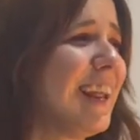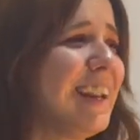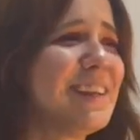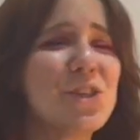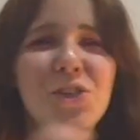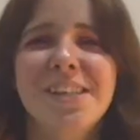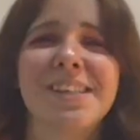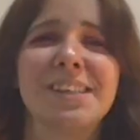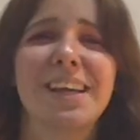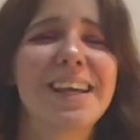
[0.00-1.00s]
And it's
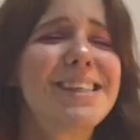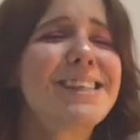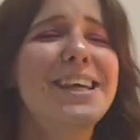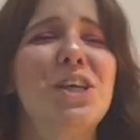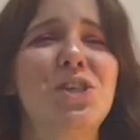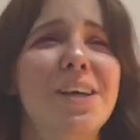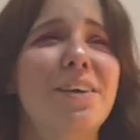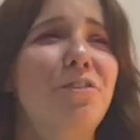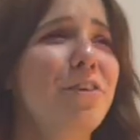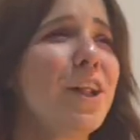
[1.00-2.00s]
just, it's such
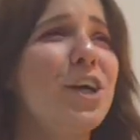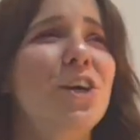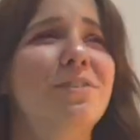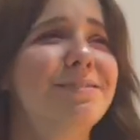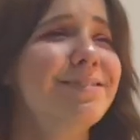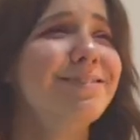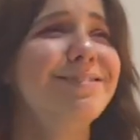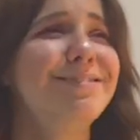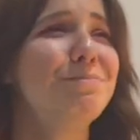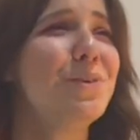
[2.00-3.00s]
a feel good
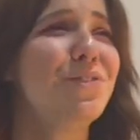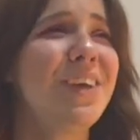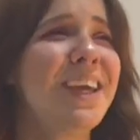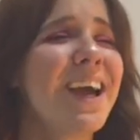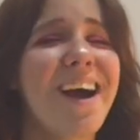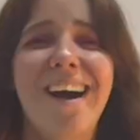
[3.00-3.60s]
movie.